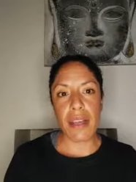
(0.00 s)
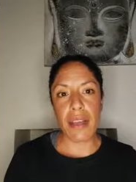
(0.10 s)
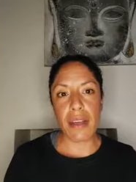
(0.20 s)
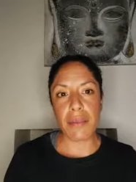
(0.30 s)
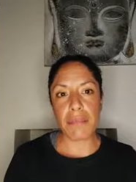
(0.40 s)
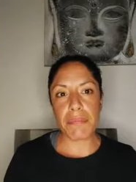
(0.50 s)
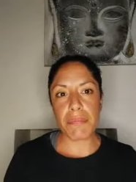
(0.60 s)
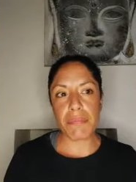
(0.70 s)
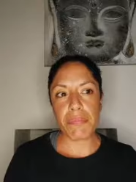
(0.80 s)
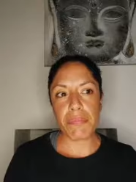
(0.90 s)

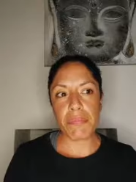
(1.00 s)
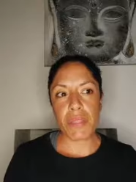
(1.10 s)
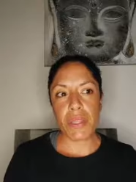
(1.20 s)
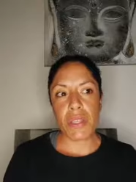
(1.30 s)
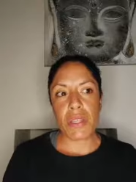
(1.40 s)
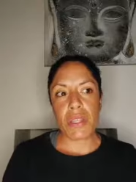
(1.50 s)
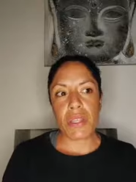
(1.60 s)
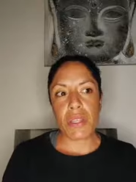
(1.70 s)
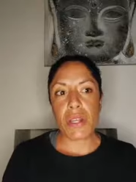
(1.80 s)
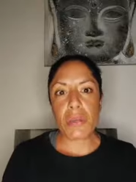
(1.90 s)
Um,
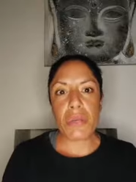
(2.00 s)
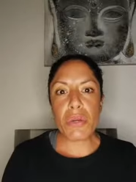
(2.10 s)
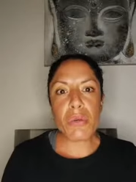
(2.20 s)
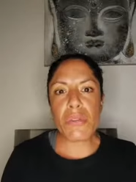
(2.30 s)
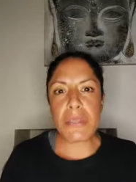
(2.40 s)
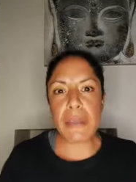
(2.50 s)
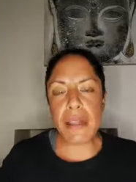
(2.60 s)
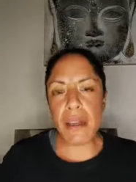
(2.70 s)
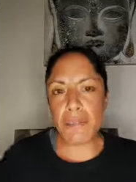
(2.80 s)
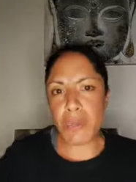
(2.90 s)
you know, we all want to be
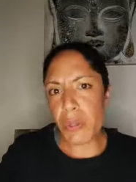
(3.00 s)
loved.